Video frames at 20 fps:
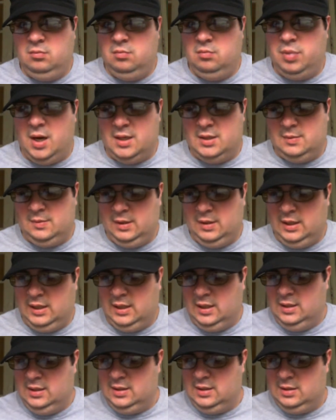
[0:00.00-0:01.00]
possibly
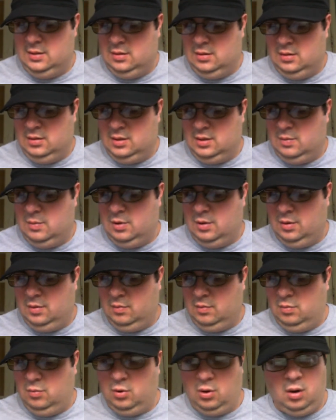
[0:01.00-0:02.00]
get into some of the
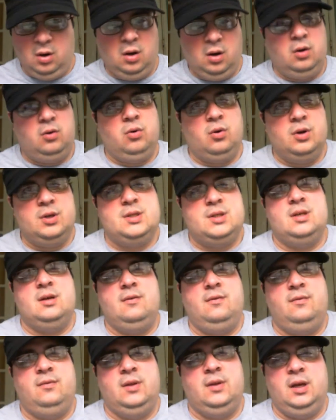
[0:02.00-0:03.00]
more hardcore
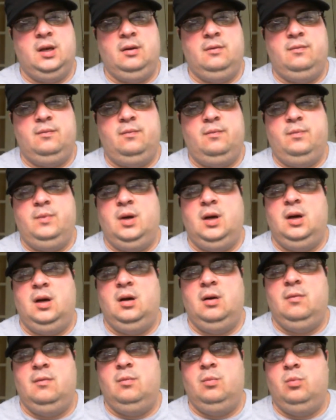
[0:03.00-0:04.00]
stuff like
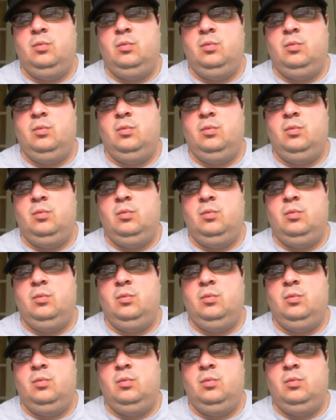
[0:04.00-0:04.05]
uh,